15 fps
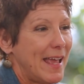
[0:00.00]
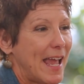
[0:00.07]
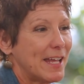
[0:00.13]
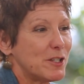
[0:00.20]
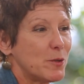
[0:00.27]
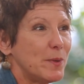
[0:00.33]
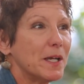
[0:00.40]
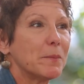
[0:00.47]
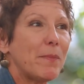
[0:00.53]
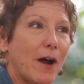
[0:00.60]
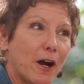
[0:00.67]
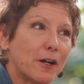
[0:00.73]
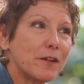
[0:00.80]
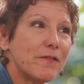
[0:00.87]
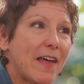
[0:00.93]
And to be a
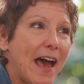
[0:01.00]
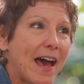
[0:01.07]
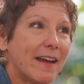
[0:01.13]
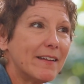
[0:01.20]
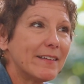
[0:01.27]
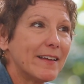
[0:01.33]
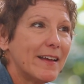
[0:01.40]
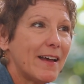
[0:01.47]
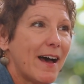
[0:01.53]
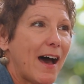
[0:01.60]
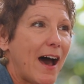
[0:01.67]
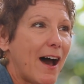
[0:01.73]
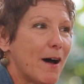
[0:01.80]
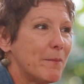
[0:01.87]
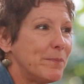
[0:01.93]
part of that,
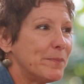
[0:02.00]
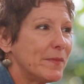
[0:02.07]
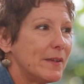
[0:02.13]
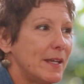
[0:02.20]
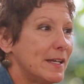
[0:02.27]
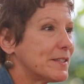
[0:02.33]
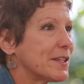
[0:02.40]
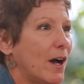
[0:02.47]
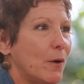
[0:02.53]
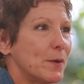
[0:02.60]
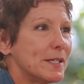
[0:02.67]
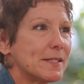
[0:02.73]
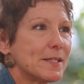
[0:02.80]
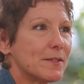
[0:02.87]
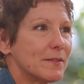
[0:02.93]
um, it's
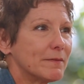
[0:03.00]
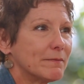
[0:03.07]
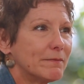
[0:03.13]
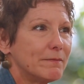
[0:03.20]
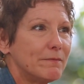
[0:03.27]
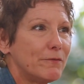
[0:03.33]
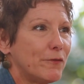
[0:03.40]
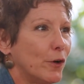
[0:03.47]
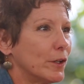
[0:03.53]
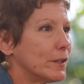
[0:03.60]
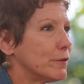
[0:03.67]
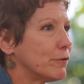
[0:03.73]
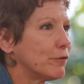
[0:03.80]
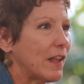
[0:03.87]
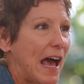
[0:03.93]
always full
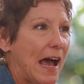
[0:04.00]
of